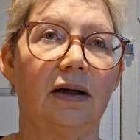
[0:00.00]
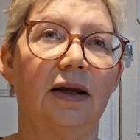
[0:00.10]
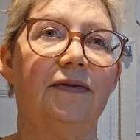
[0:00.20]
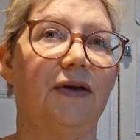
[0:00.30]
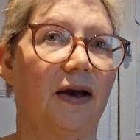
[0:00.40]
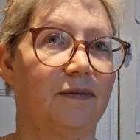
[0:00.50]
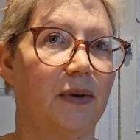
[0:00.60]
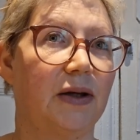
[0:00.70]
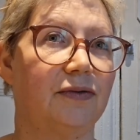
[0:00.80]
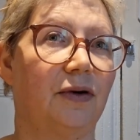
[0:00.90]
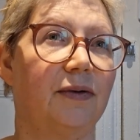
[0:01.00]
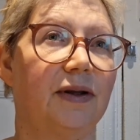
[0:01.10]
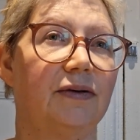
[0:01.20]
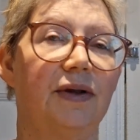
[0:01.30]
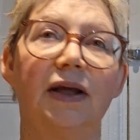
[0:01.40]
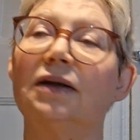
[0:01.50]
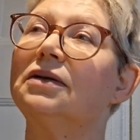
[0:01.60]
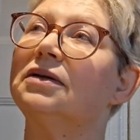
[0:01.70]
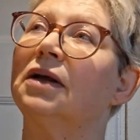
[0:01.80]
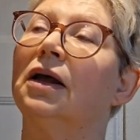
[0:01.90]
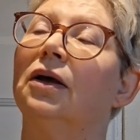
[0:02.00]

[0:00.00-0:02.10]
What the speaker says: if you have been growing things?